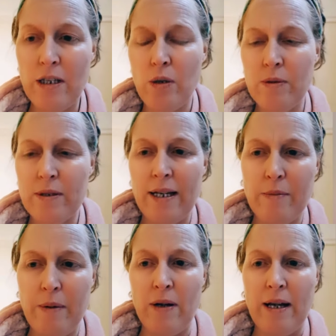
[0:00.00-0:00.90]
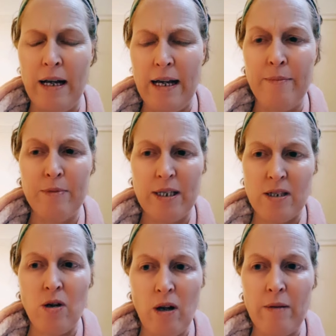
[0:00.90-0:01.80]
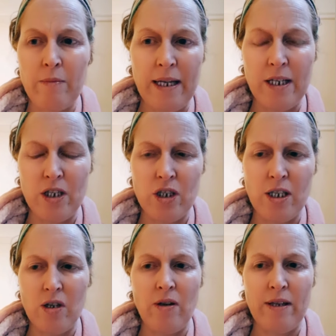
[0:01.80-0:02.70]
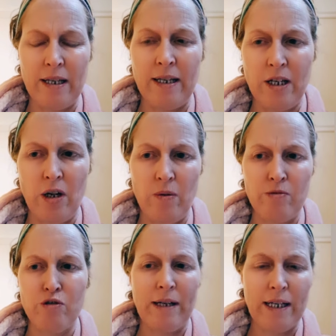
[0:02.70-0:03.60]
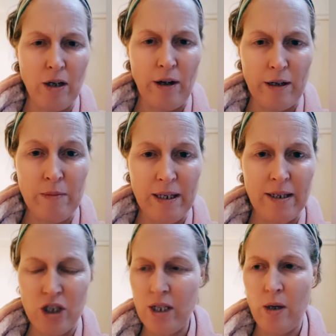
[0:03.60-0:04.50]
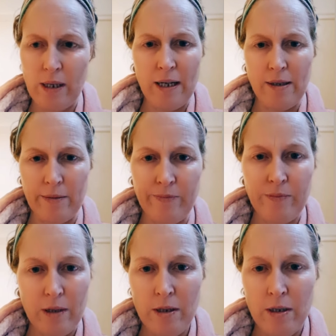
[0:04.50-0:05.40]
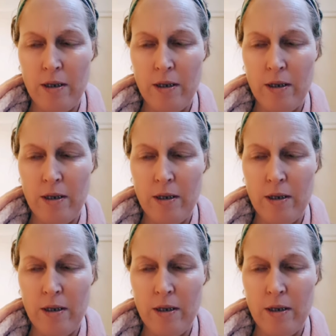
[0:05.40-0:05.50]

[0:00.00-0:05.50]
When EQ was saying about Ems is not like me and she's not the, you know, drinker like me, is she okay?